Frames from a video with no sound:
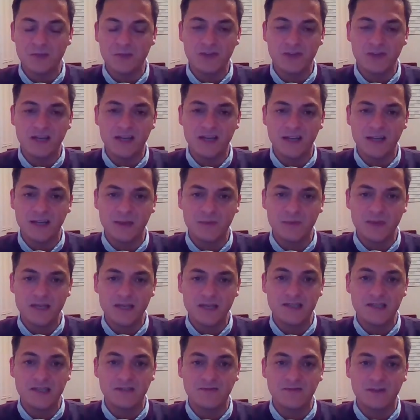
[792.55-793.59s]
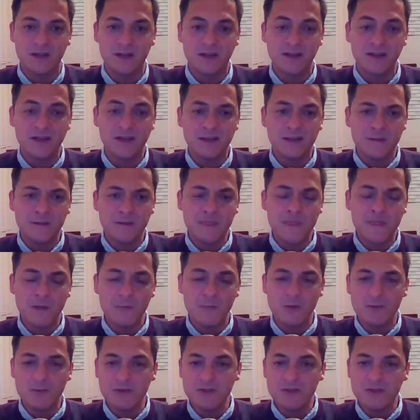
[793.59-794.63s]
We'd had an amazing run, and
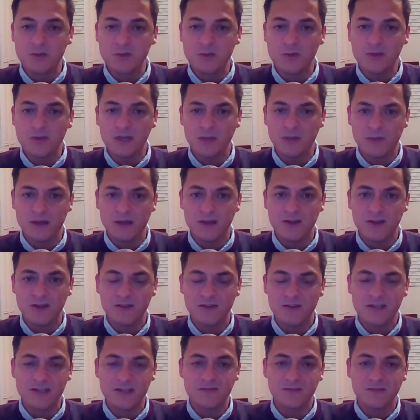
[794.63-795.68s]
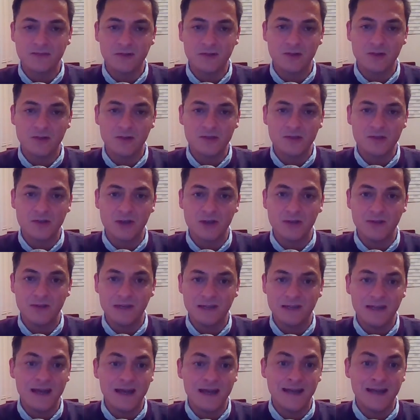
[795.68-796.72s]
we've been talking about a correction for a long time,
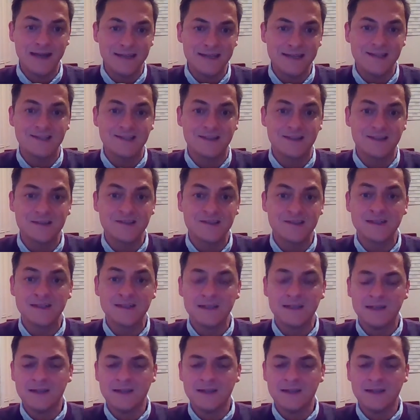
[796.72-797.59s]
and it hit us.